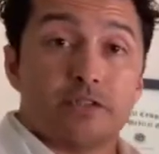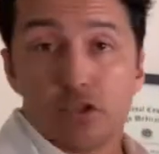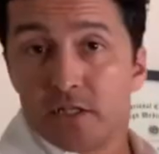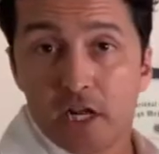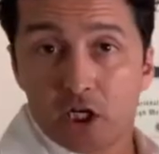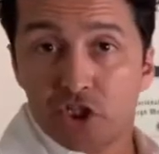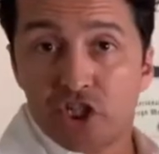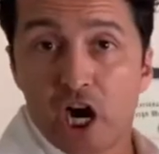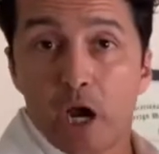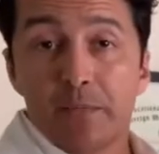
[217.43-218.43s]
didn't do a good
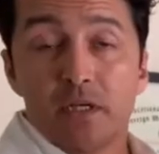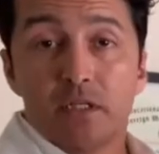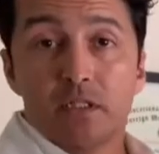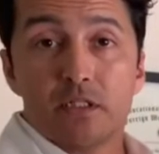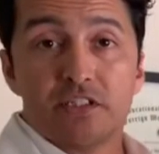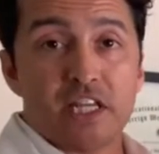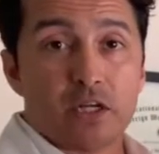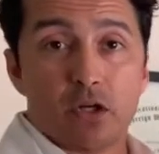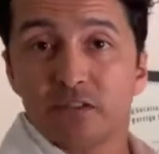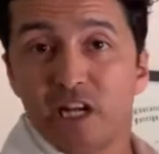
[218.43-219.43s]
job.
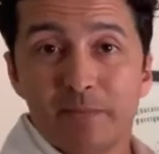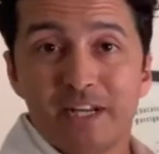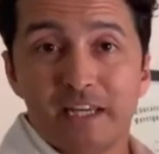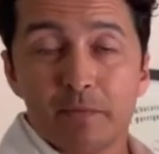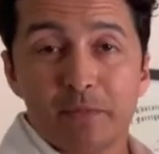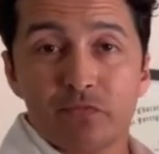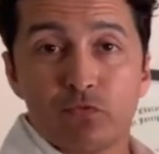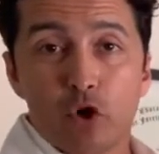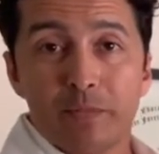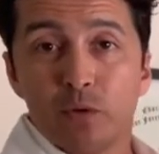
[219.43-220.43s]
They contaminated
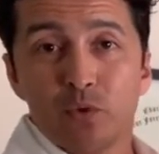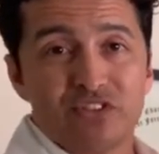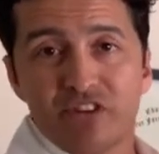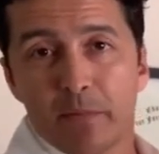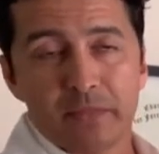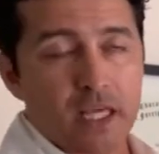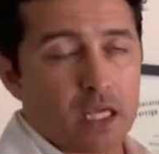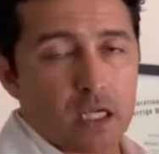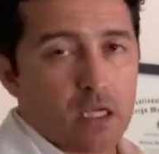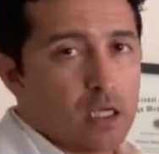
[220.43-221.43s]
metformin with
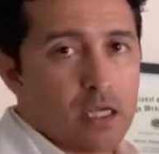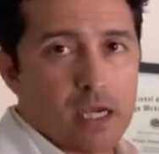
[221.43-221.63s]
something,